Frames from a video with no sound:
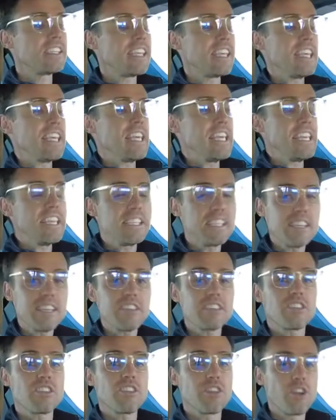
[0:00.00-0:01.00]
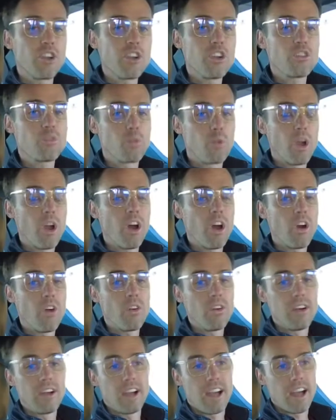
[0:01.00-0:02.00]
the easiest third
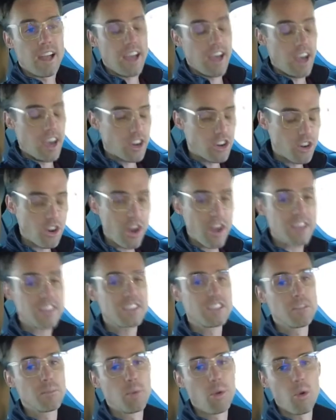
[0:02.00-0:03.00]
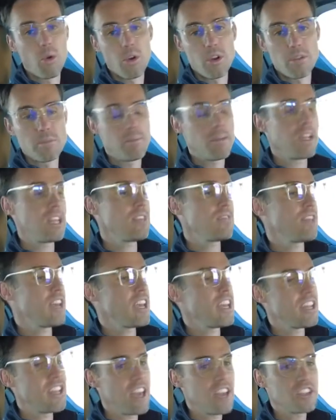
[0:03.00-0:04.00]
row across the board,
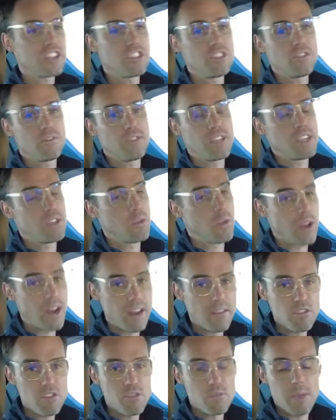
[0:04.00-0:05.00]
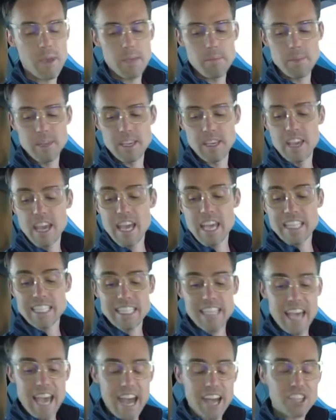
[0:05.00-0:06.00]
minivan, SUV, whatever you may be,
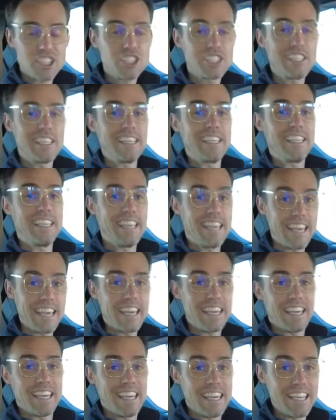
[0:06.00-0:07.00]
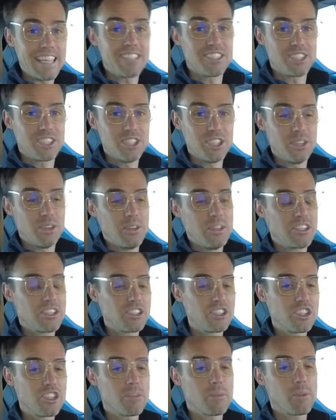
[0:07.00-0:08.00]
to actually get into. It's
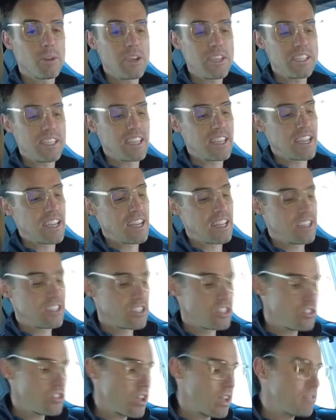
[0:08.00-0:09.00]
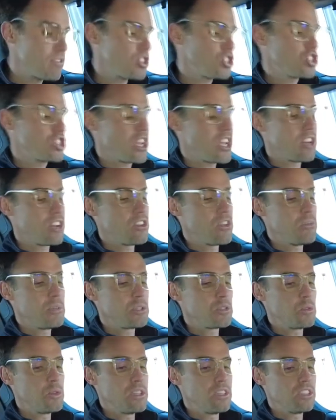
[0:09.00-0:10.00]
super easy to get into. You have this channel in
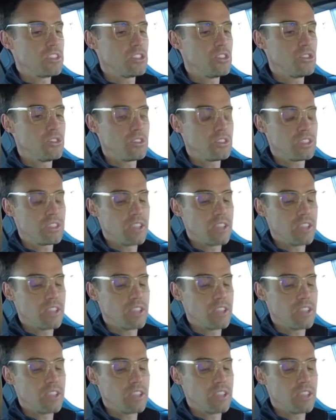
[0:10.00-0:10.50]
between the two